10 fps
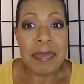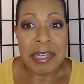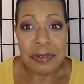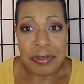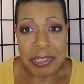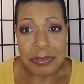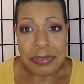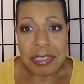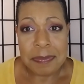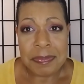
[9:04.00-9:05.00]
beta
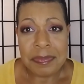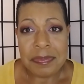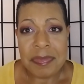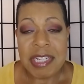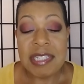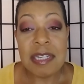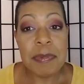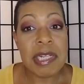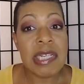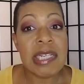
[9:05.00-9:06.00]
readers.
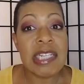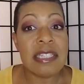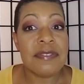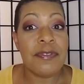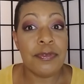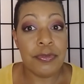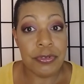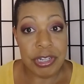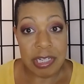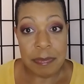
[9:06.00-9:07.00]
Typically it's
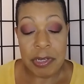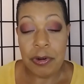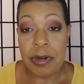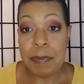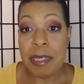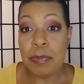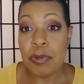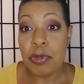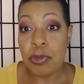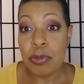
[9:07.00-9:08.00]
free. There are people
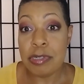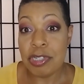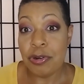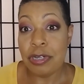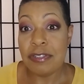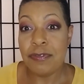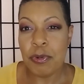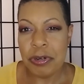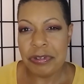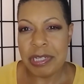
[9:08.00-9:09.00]
who charge
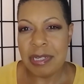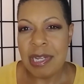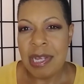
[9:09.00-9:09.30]
for it,